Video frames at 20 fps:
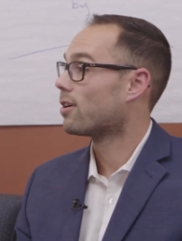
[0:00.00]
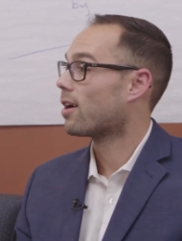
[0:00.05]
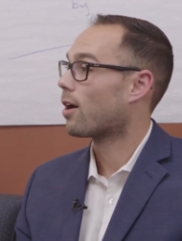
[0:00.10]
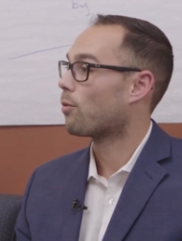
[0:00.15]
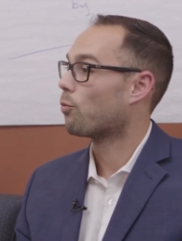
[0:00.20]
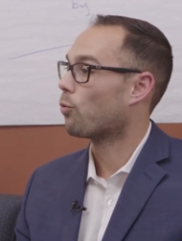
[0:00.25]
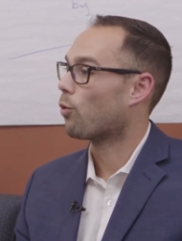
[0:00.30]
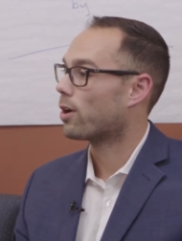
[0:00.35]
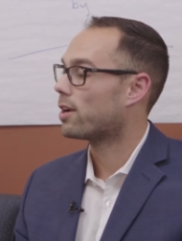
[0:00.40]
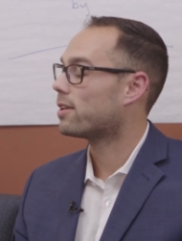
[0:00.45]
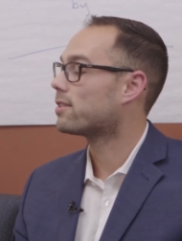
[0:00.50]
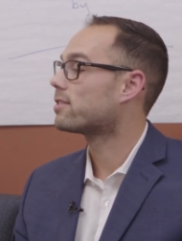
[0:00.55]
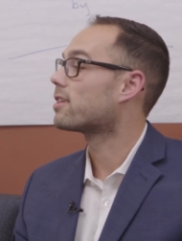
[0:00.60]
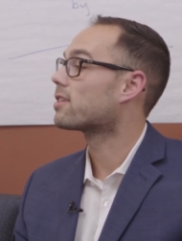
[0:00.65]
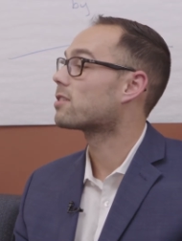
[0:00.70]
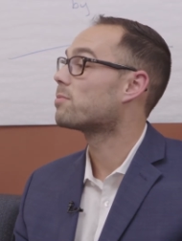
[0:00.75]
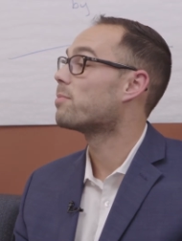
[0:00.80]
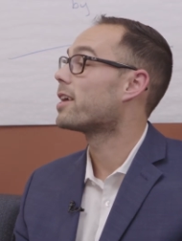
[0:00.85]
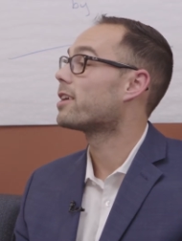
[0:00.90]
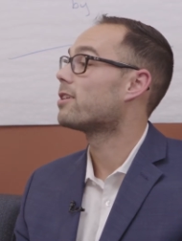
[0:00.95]
What does
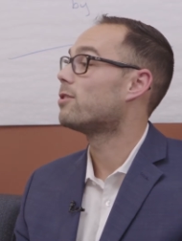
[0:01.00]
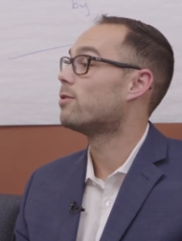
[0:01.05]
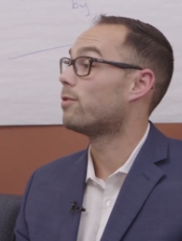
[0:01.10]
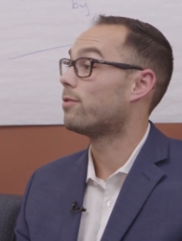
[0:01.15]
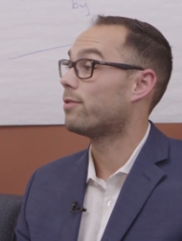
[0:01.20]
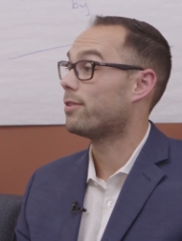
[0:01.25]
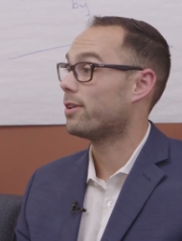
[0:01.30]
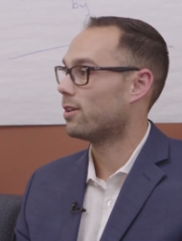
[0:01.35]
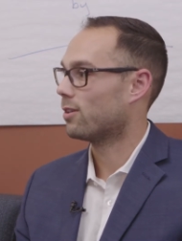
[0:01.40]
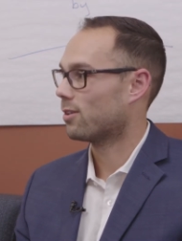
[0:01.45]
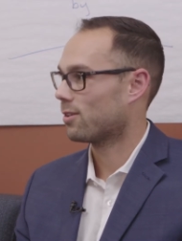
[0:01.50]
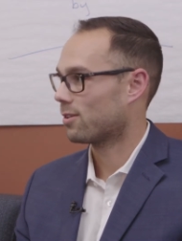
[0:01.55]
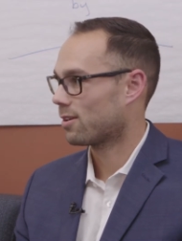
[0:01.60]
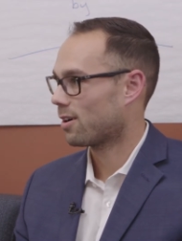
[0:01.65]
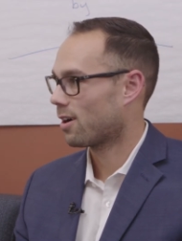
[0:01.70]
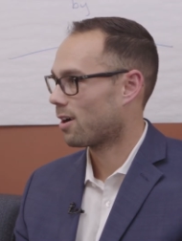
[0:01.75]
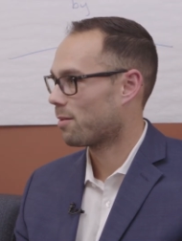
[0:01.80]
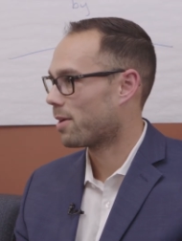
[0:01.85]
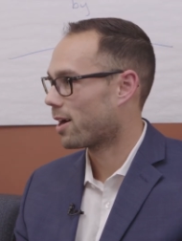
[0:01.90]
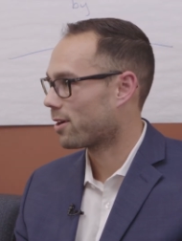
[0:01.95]
this make you feel
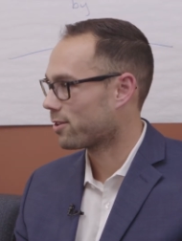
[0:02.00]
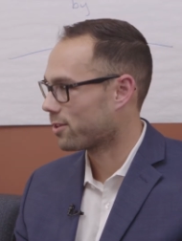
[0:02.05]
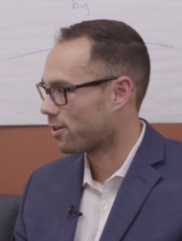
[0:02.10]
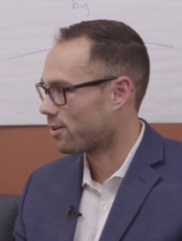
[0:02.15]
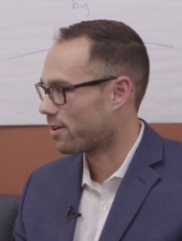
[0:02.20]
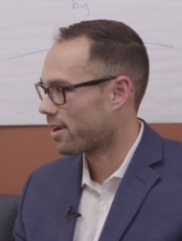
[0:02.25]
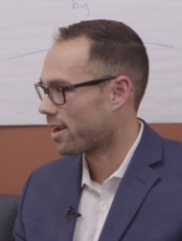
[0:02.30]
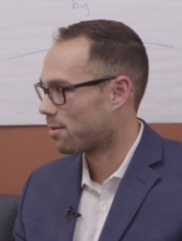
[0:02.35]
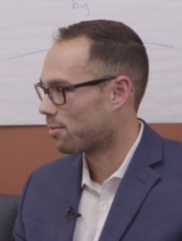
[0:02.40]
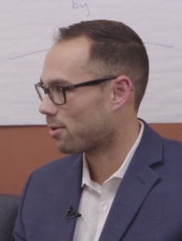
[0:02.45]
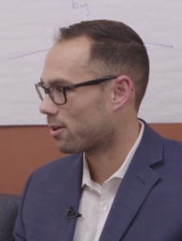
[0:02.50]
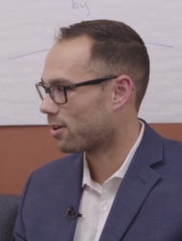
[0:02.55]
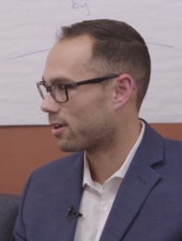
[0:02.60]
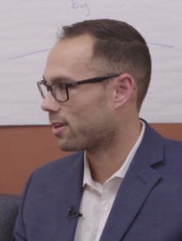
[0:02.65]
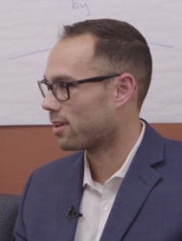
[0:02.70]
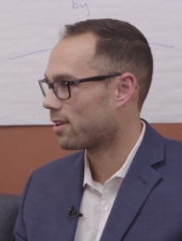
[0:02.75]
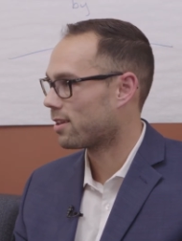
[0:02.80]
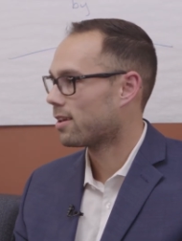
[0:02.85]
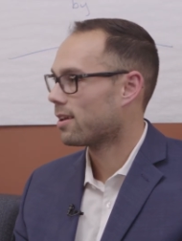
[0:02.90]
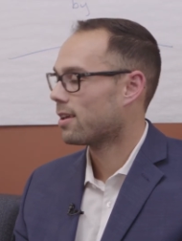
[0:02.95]
about your neighborhood?